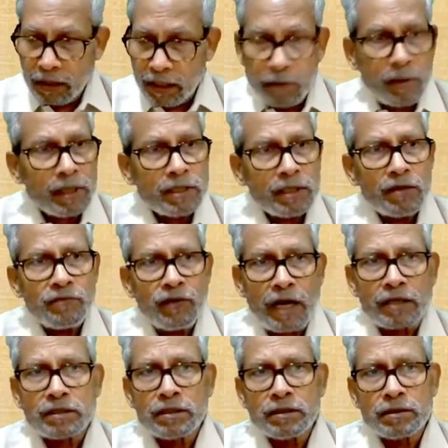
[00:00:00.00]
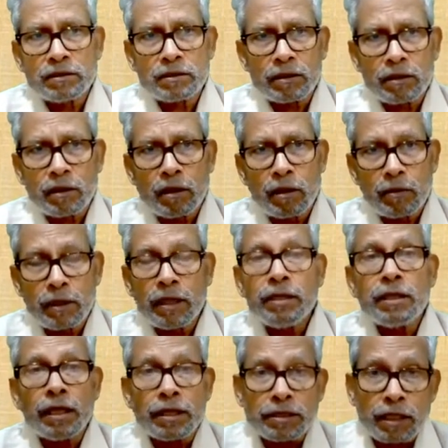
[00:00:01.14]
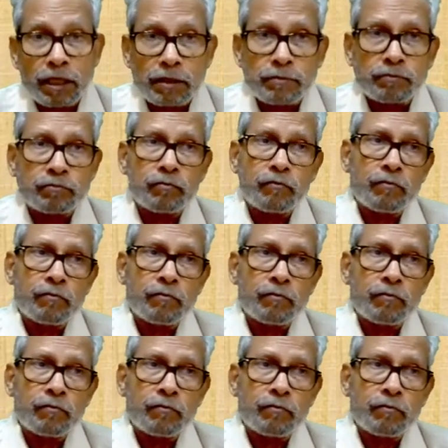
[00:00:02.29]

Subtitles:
Emerging functions in the HR.